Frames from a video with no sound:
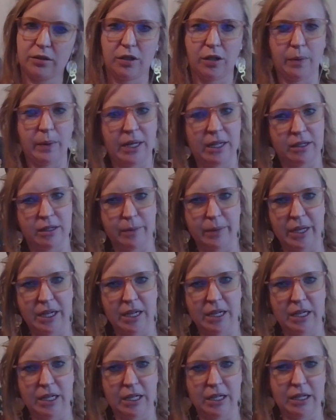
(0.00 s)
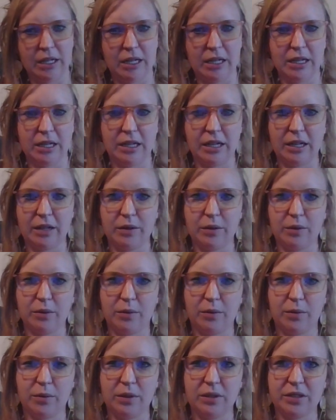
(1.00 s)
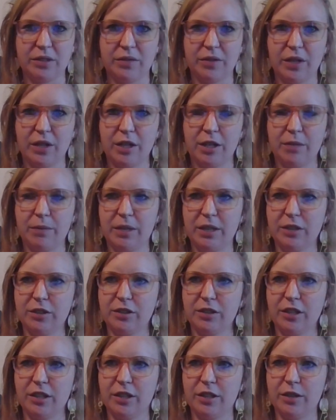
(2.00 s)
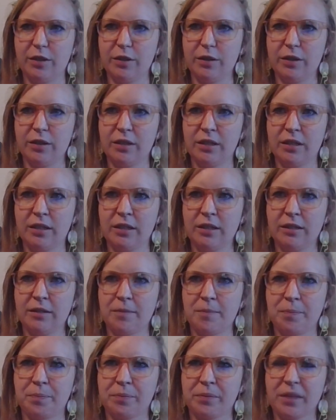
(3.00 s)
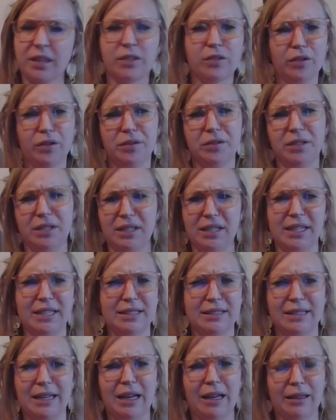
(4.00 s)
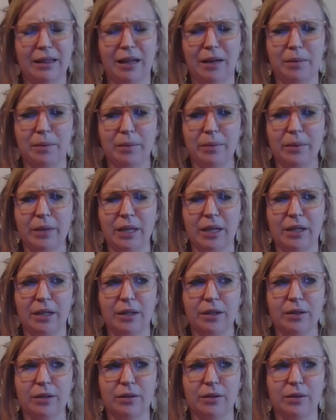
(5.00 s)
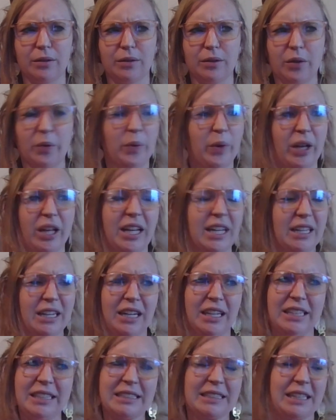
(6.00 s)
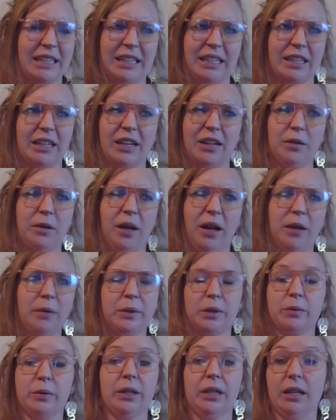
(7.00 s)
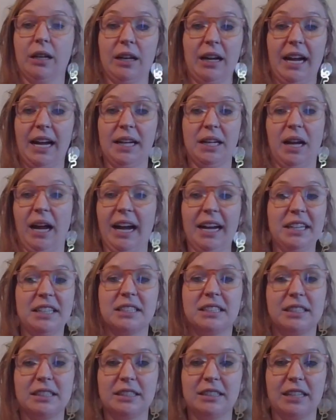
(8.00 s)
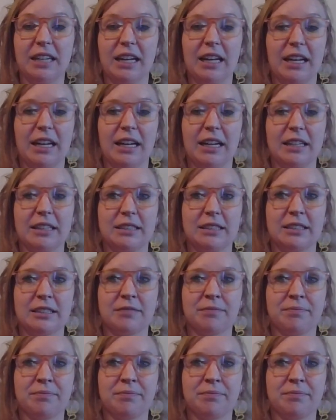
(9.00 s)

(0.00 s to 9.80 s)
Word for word: go back to bed. And I was very much so certainly like sad that my well and honestly I'll I'll be real I I did not